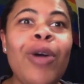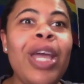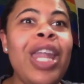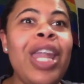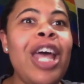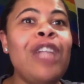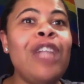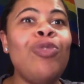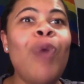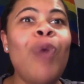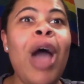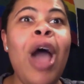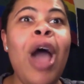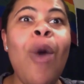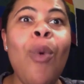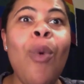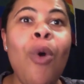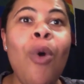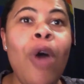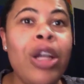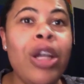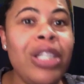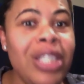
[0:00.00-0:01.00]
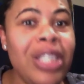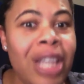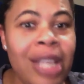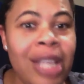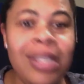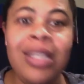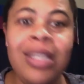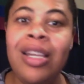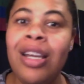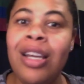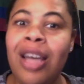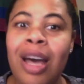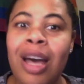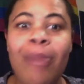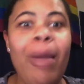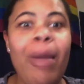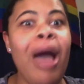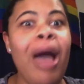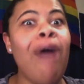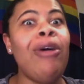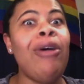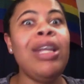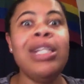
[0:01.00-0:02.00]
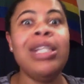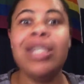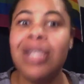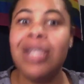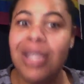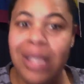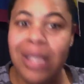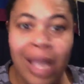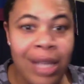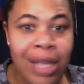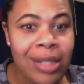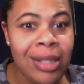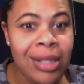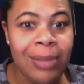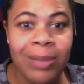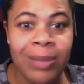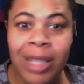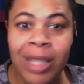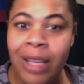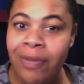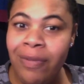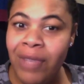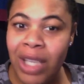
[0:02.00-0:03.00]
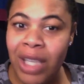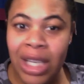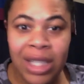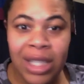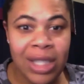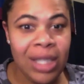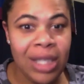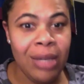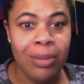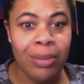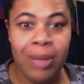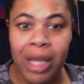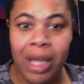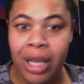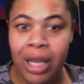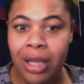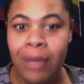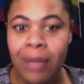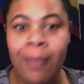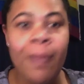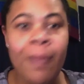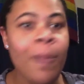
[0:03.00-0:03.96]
And that's why I want Jussie to come out and to say something and fill us in the blank.